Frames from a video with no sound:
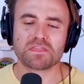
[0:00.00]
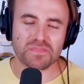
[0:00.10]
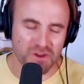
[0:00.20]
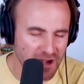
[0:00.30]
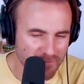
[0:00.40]

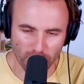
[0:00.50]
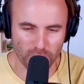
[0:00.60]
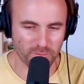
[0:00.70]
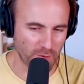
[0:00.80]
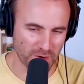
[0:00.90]

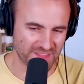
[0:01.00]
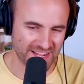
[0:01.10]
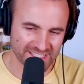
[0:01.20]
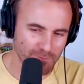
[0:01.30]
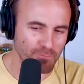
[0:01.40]
34th
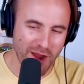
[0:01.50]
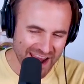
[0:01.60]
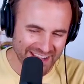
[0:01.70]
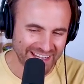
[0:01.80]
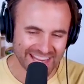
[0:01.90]
birthday to
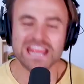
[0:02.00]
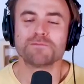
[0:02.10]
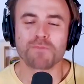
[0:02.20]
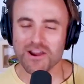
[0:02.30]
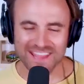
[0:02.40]
Brandon
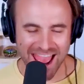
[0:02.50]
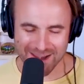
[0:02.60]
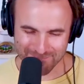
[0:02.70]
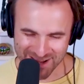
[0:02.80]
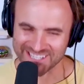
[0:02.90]
in
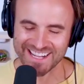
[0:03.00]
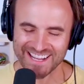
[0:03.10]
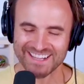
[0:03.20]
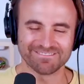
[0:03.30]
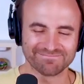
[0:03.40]
Marquette,
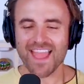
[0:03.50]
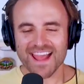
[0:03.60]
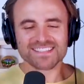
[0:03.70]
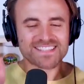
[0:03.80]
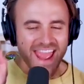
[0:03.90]
Michigan.
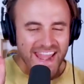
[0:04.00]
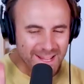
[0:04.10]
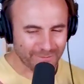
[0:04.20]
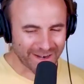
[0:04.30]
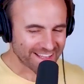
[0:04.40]
And to
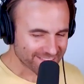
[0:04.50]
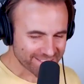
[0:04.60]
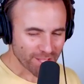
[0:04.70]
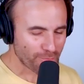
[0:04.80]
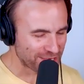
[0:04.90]
anyone else
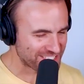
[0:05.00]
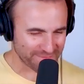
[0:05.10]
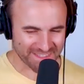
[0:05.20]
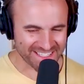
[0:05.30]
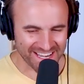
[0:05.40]
celebrating
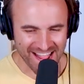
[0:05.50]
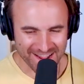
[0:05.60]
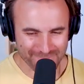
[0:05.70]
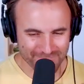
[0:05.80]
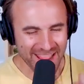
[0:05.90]
something
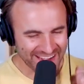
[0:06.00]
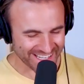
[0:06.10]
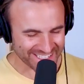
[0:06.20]
today, make it a